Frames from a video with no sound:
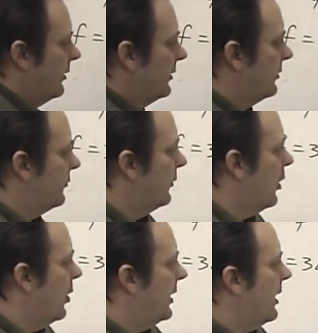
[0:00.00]
that's
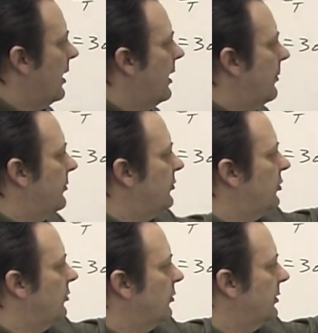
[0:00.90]
flowing up
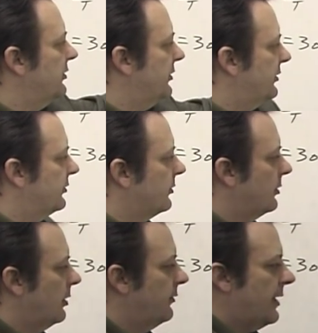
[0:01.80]
to the resistor
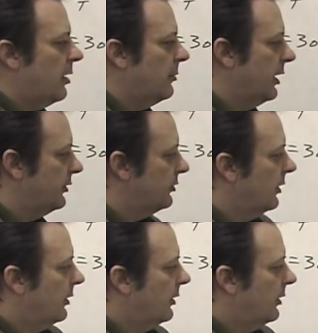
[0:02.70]
of how much?